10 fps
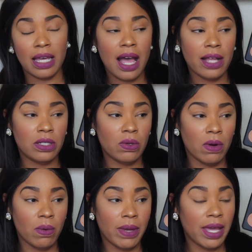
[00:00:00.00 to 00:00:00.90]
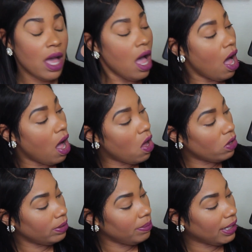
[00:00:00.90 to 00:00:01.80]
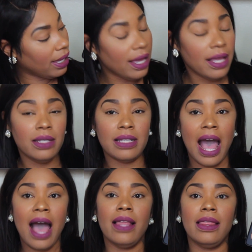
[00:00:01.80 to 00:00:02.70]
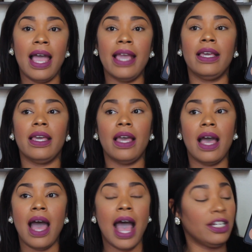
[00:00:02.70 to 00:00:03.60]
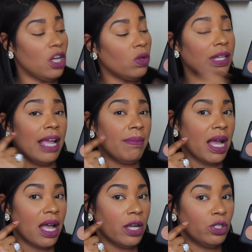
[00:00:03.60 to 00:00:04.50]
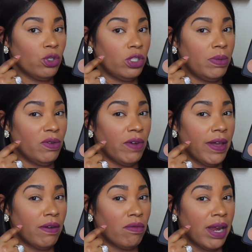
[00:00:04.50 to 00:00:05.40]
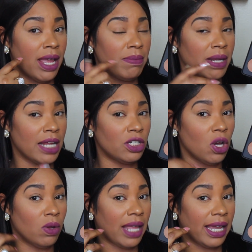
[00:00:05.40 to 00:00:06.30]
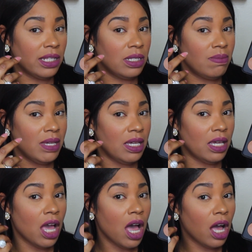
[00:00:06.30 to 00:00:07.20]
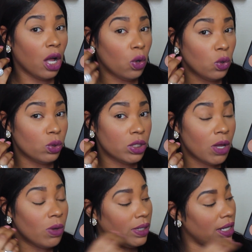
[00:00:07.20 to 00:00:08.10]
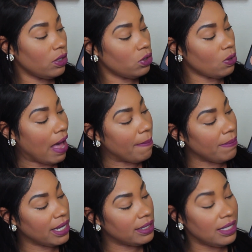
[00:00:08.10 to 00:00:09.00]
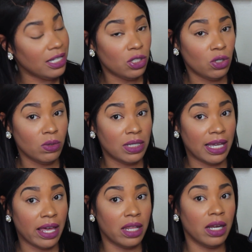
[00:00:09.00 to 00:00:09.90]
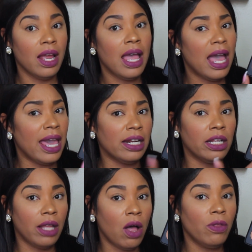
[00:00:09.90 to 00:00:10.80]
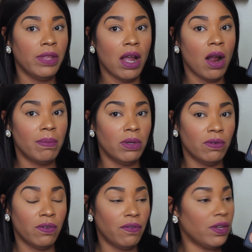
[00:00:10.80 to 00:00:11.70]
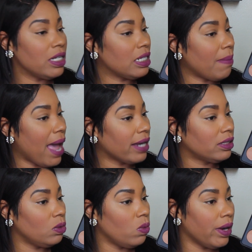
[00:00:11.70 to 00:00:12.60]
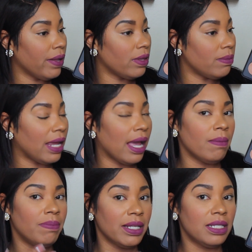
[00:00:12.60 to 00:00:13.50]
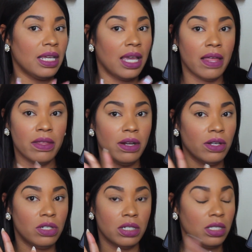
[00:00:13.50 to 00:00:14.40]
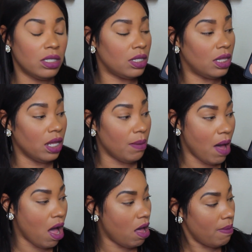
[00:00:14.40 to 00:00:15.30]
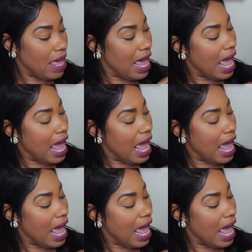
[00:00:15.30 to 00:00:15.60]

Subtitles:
to contour with only because I don't like my contour to be very red, but I don't like it to be cool tone either, so I mix these two together, and alone they are a beautiful finish. I'm actually wearing them now, but together they're just the bomb.